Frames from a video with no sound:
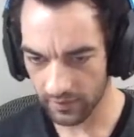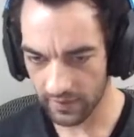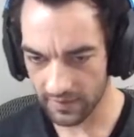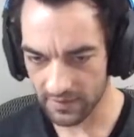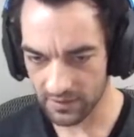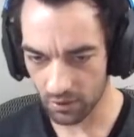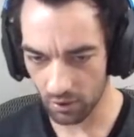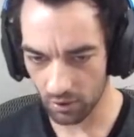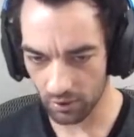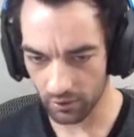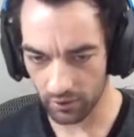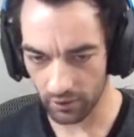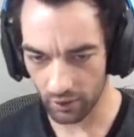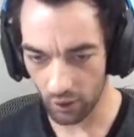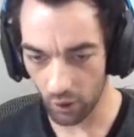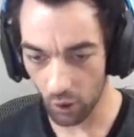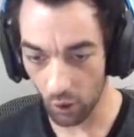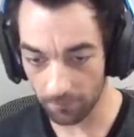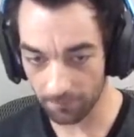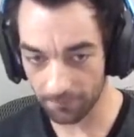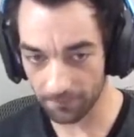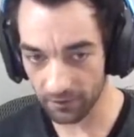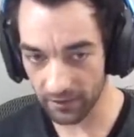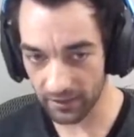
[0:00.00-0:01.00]
that's all good.
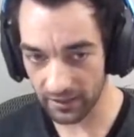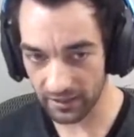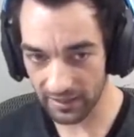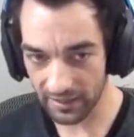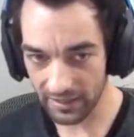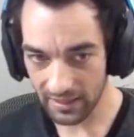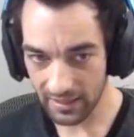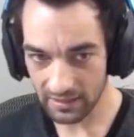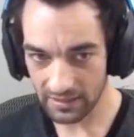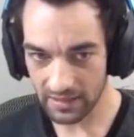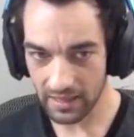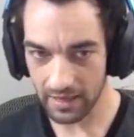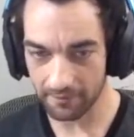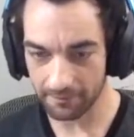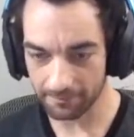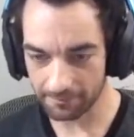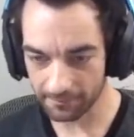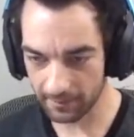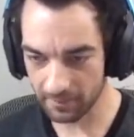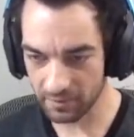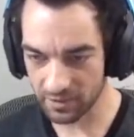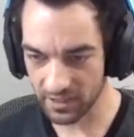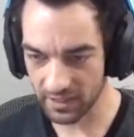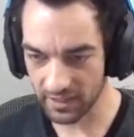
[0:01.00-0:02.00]
Hopefully, that
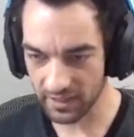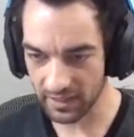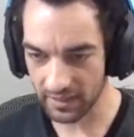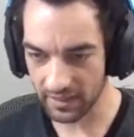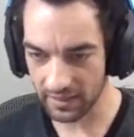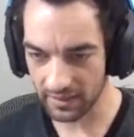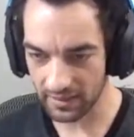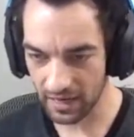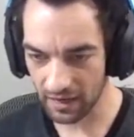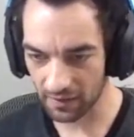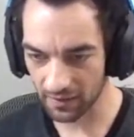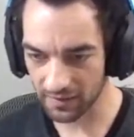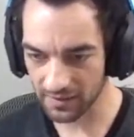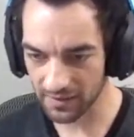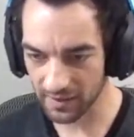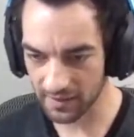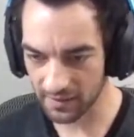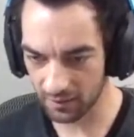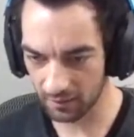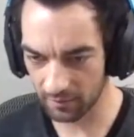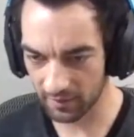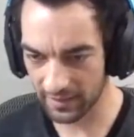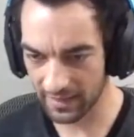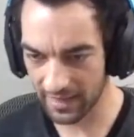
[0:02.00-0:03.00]
flipped it. None of these guys are
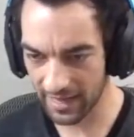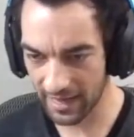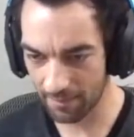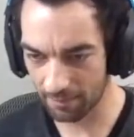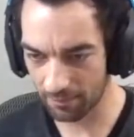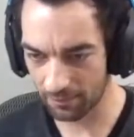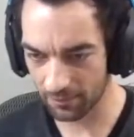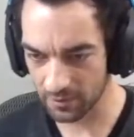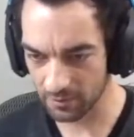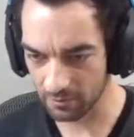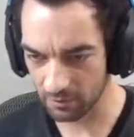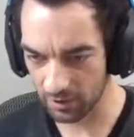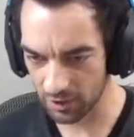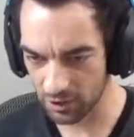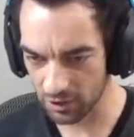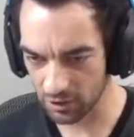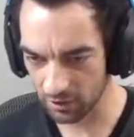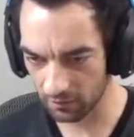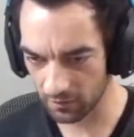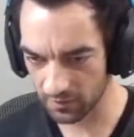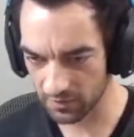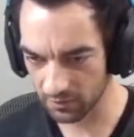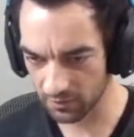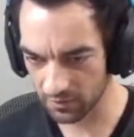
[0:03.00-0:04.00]
going to be camping as much,
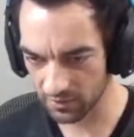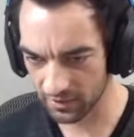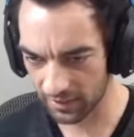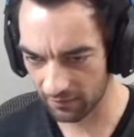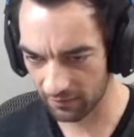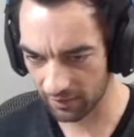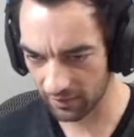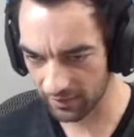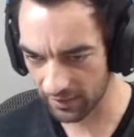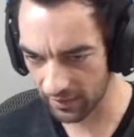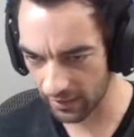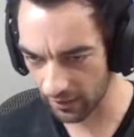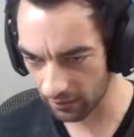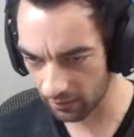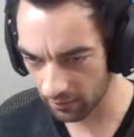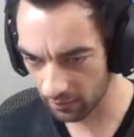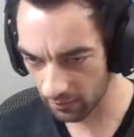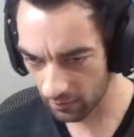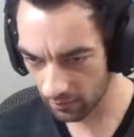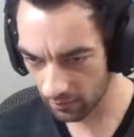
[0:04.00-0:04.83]
unless there was a guy right there,